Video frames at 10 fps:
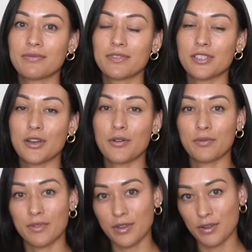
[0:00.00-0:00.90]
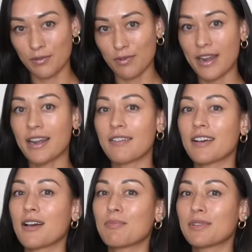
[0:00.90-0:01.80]
So write out a
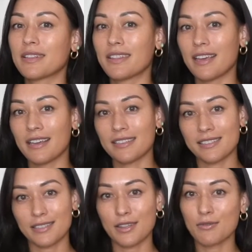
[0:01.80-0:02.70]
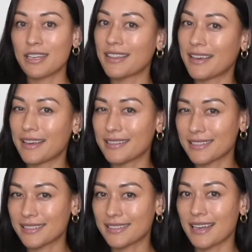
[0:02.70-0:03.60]
couple of things, 3
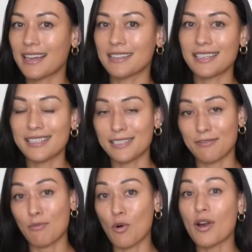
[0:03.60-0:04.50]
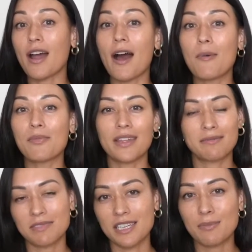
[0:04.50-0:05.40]
things at least. If more come,
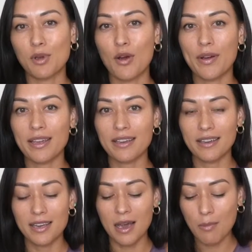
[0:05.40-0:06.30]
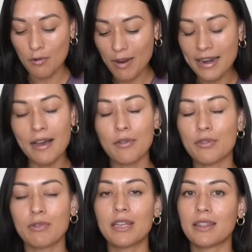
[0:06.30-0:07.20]
then keep going. But write out
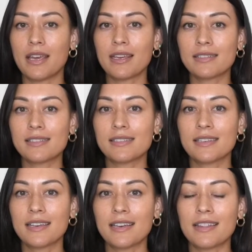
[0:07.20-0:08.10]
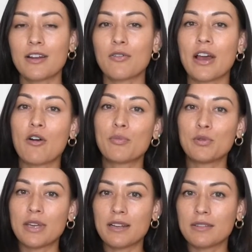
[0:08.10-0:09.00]
3 things that'll help you
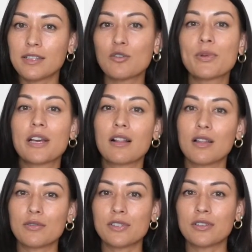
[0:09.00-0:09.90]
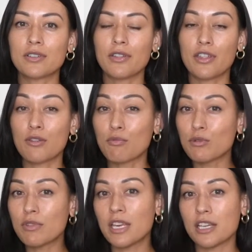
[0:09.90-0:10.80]
get a little bit closer
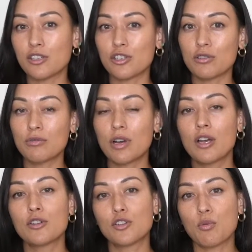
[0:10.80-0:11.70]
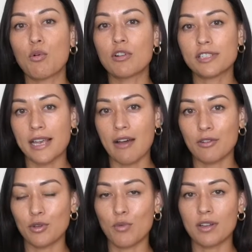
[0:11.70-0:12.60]
through the issue towards how
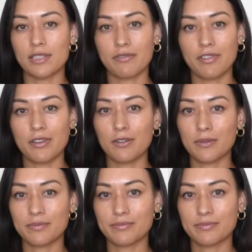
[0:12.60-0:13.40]
you want to feel.